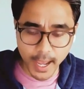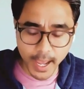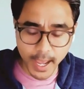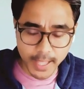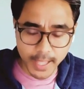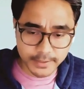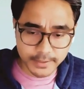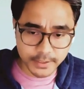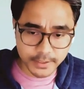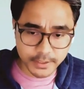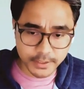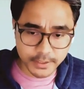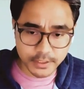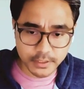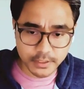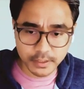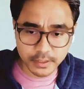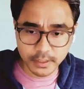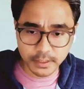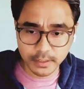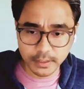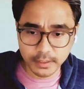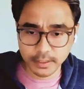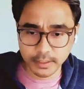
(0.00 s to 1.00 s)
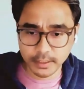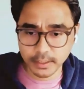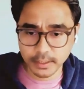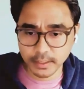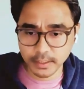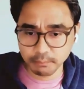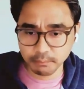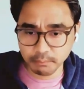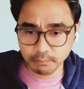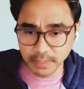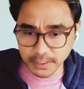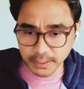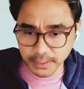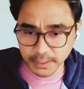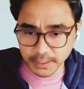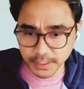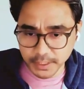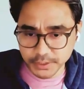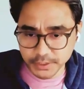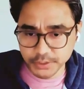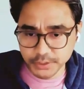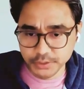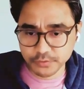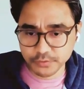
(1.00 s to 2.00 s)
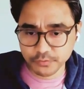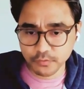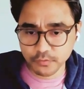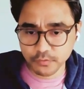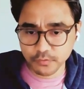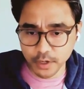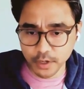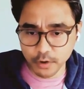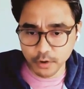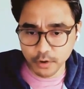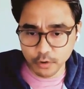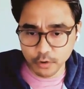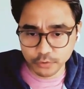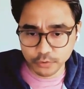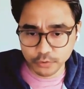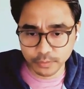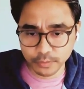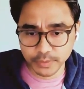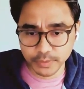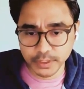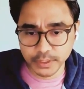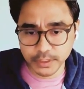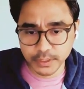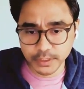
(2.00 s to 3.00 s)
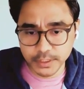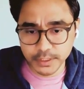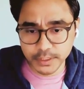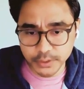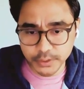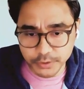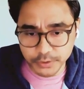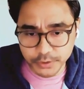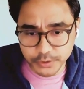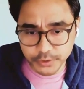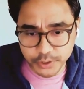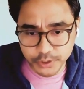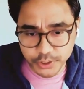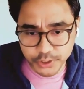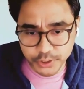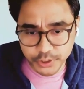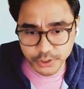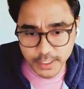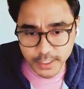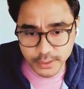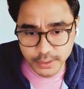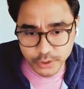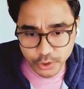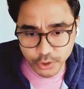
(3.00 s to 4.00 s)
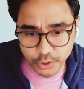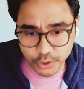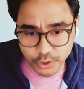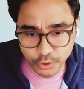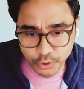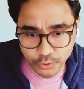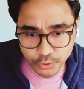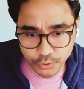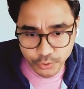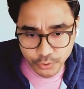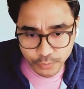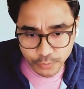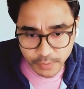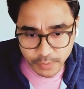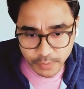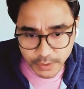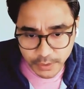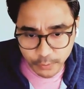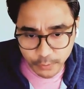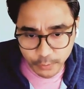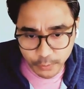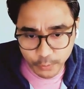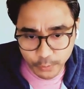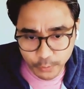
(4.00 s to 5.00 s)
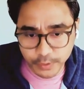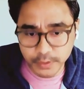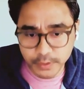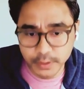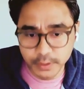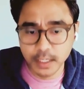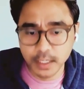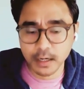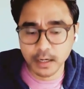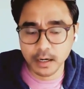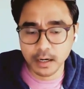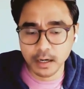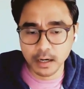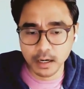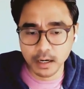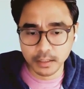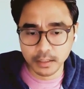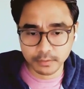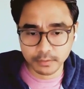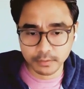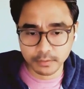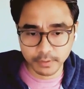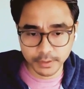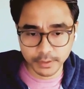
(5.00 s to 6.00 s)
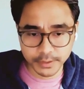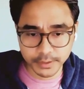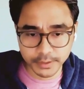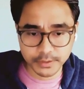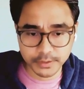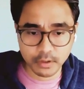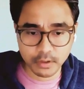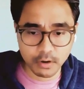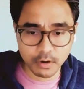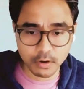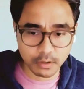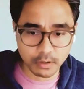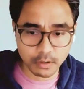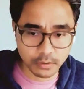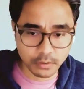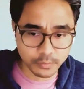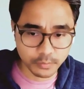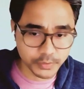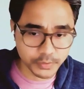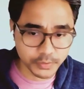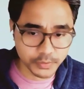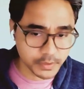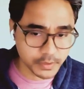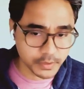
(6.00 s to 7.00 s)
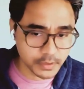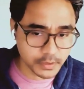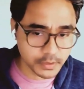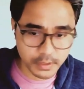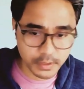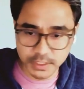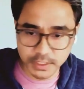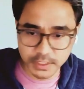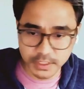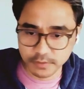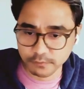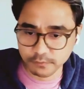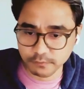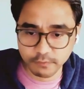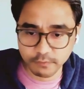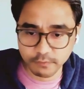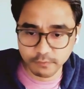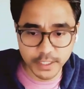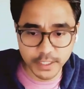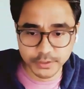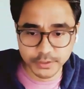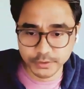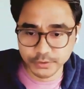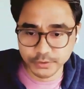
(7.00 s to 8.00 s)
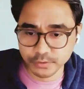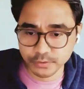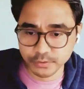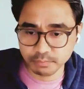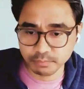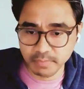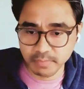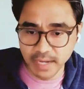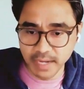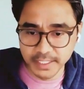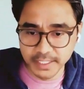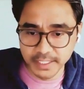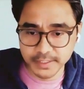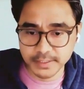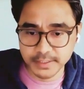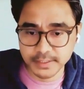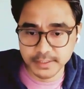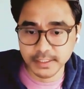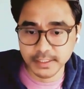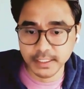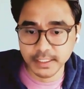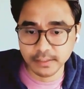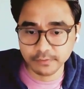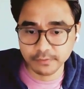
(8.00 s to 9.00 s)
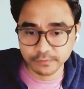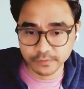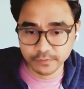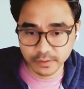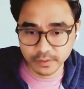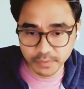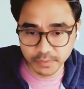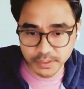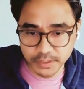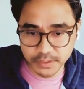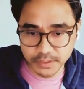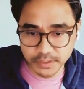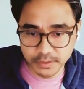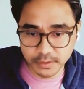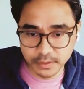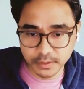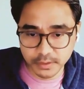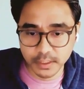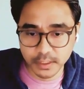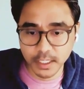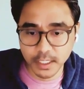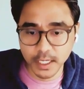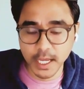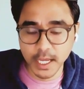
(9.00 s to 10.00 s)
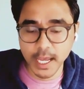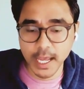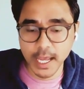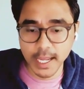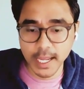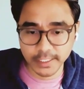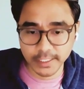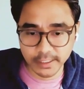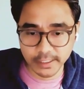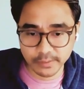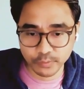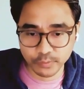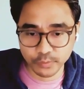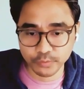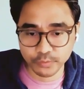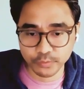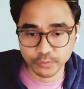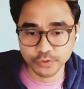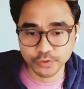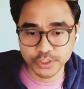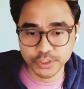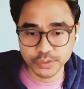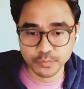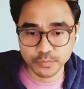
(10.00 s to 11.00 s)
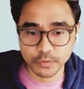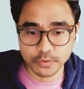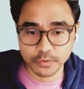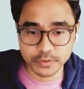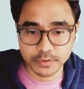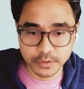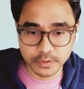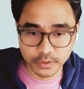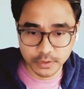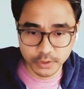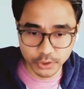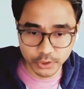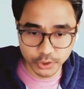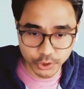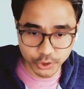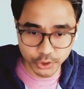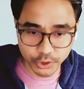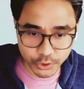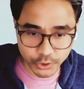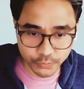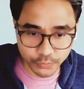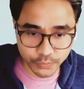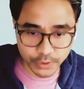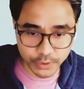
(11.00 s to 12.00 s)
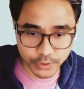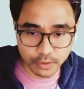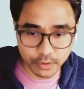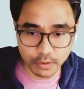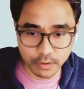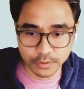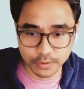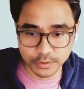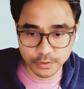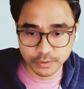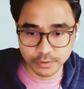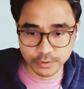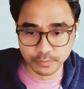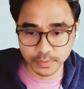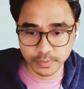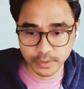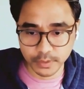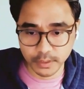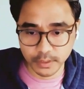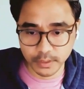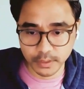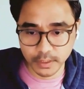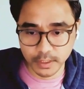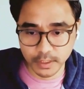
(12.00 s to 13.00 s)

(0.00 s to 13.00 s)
Adjusting medications for autoimmune disorders such as rheumatoid arthritis or lupus is vital to manage inflammation and immune response during a colonoscopy.